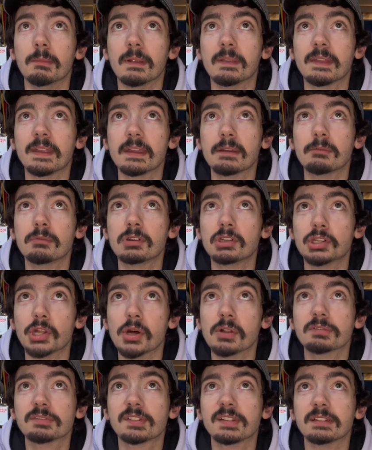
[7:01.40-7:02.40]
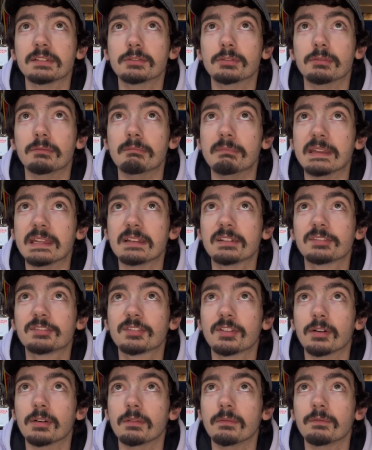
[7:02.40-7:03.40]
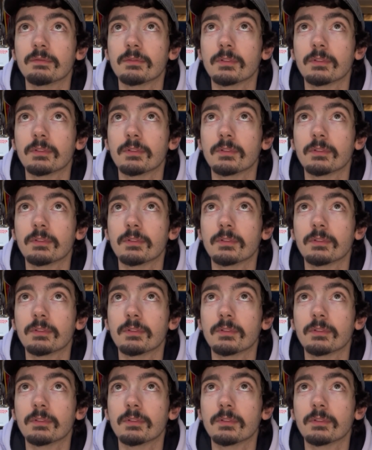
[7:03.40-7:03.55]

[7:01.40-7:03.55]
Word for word: and they were dancing to a mix of,